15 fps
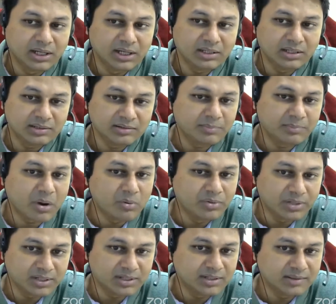in the
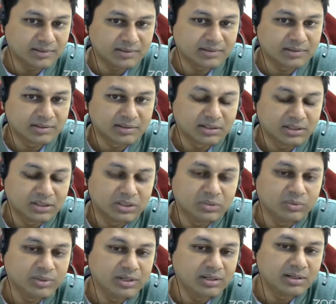boundaries, you
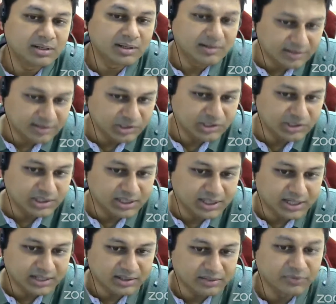will essentially
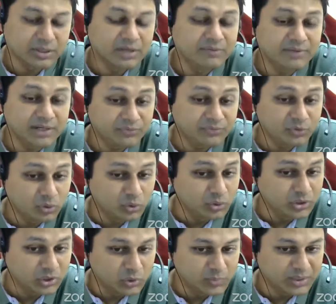get, even if you do
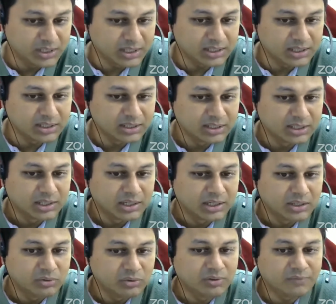numerically,
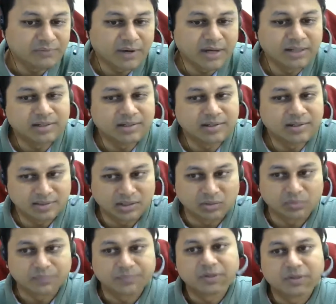you will find it is
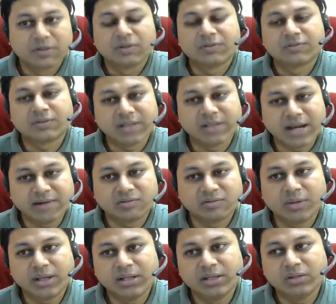zero. So that's
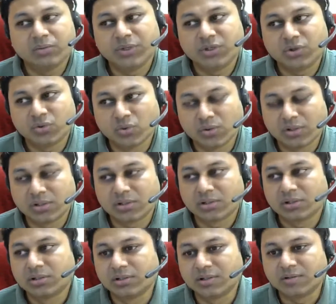why we took
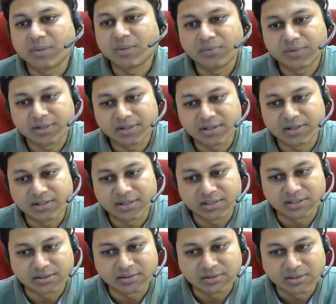this boundary
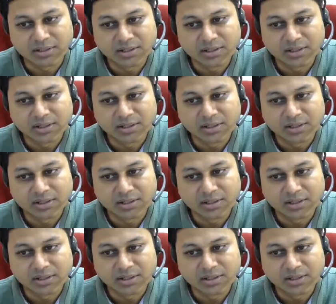condition